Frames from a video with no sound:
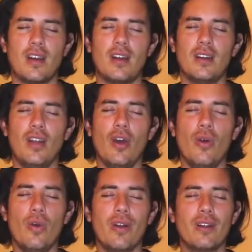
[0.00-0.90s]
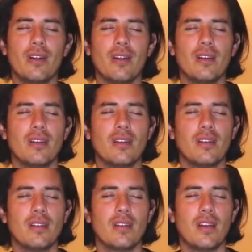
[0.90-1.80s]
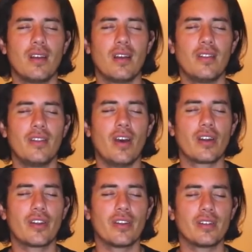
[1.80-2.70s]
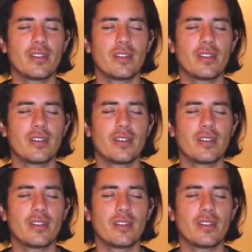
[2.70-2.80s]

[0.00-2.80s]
are lower and darker.